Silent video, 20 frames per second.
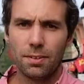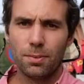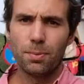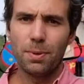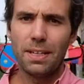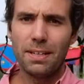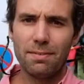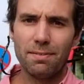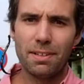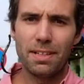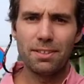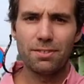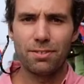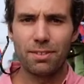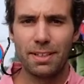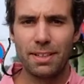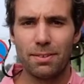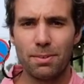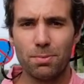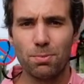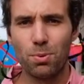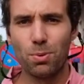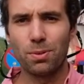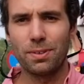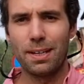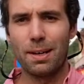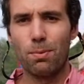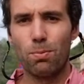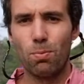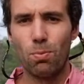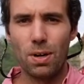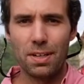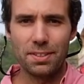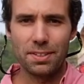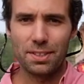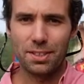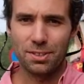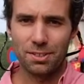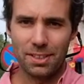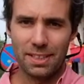We have literally only walked down
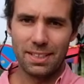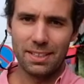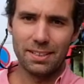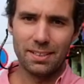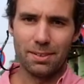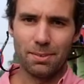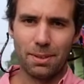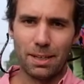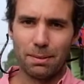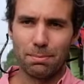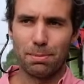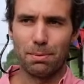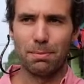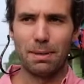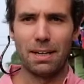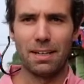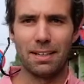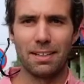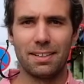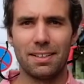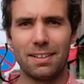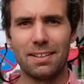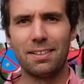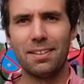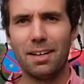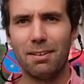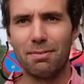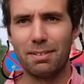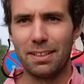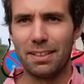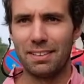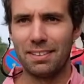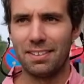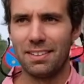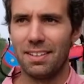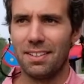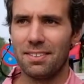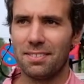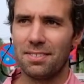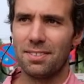one street in Luang Prabang, and I love it.
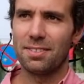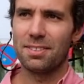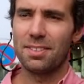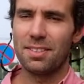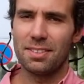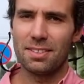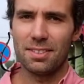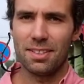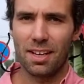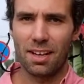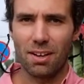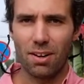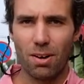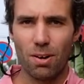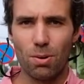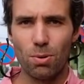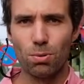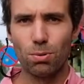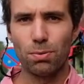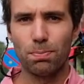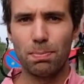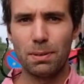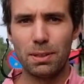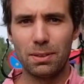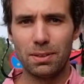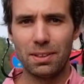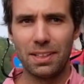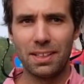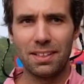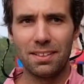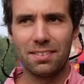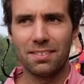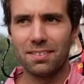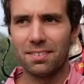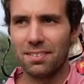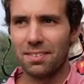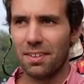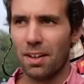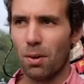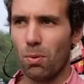It's just these like old buildings,
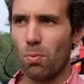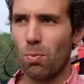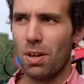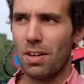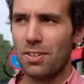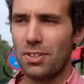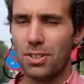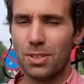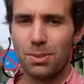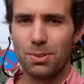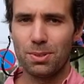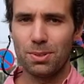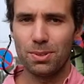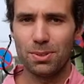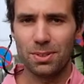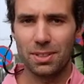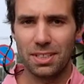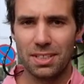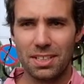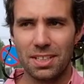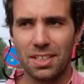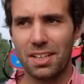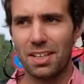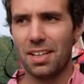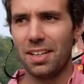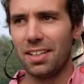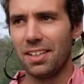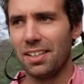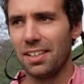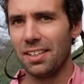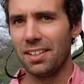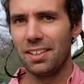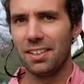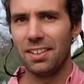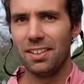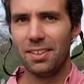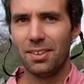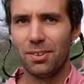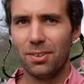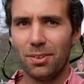like 1-2 stories high,
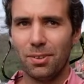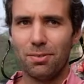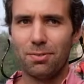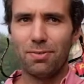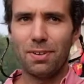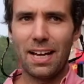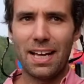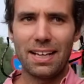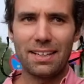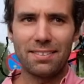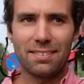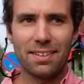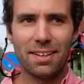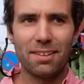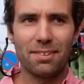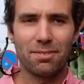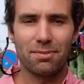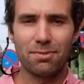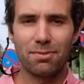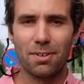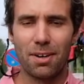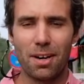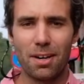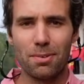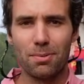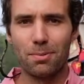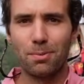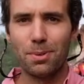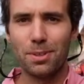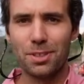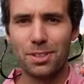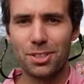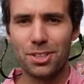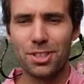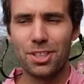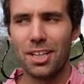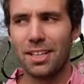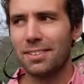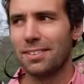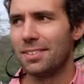all the flags out the front, wooden
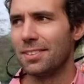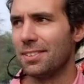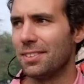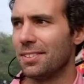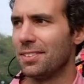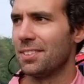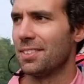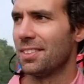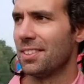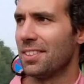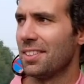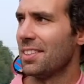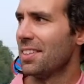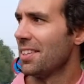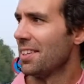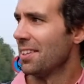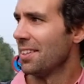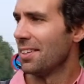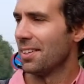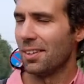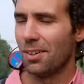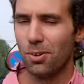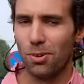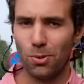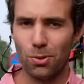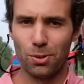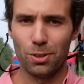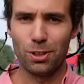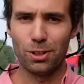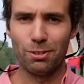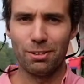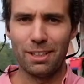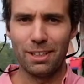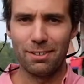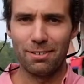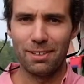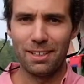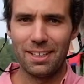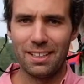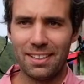shutters, all the
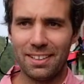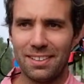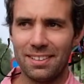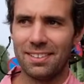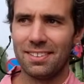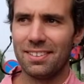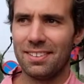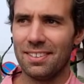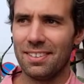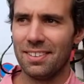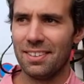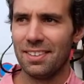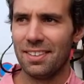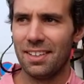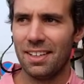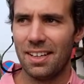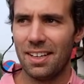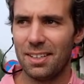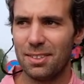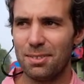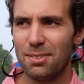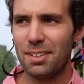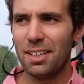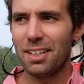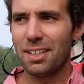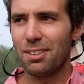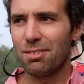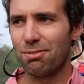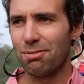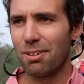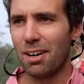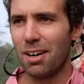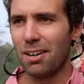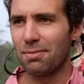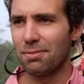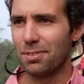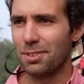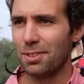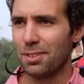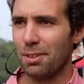greenery. There's all like
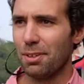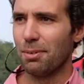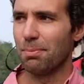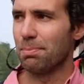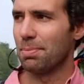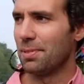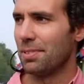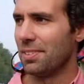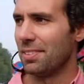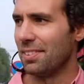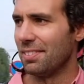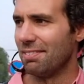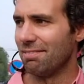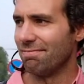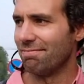craft shops, and